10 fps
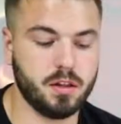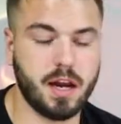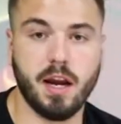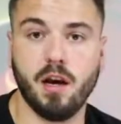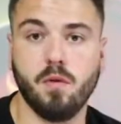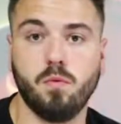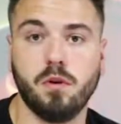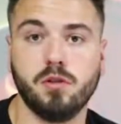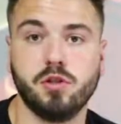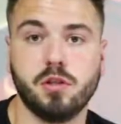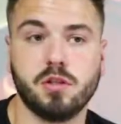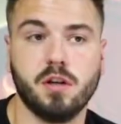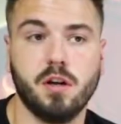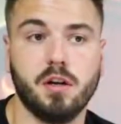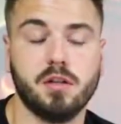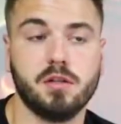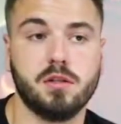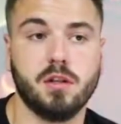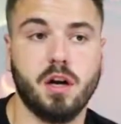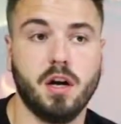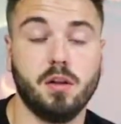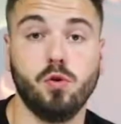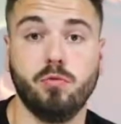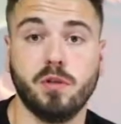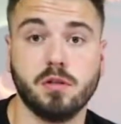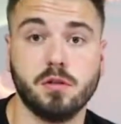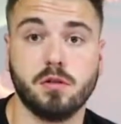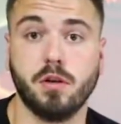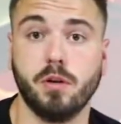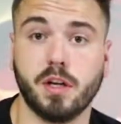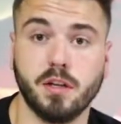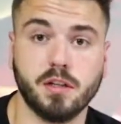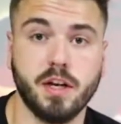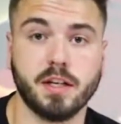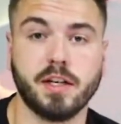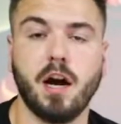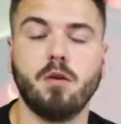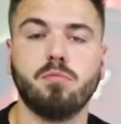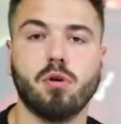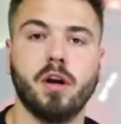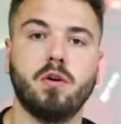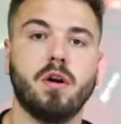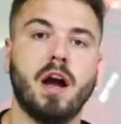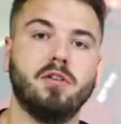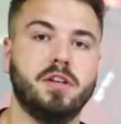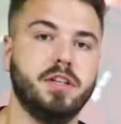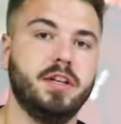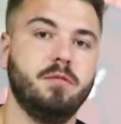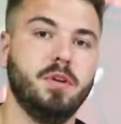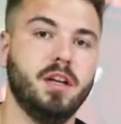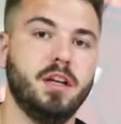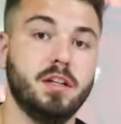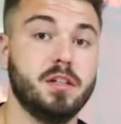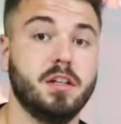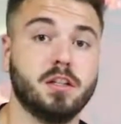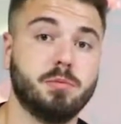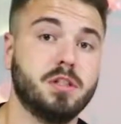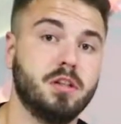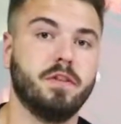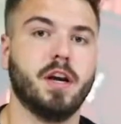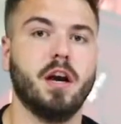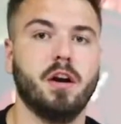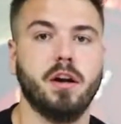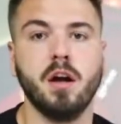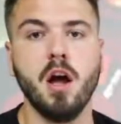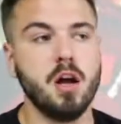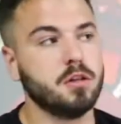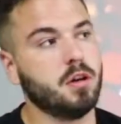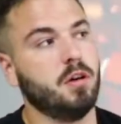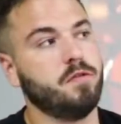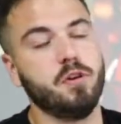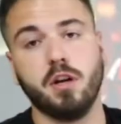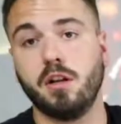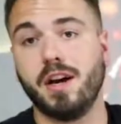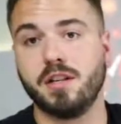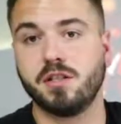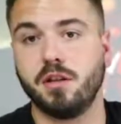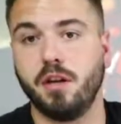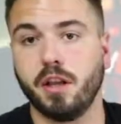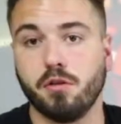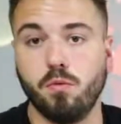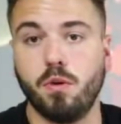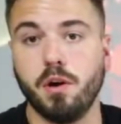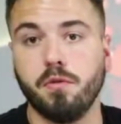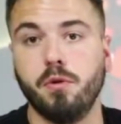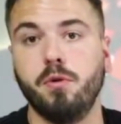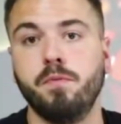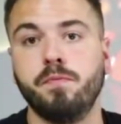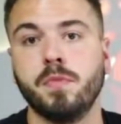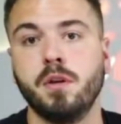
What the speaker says: The Aeon one just does lumens, so it can detect how bright or how dim it is in a specific area. So if you get a lot of sunlight through one room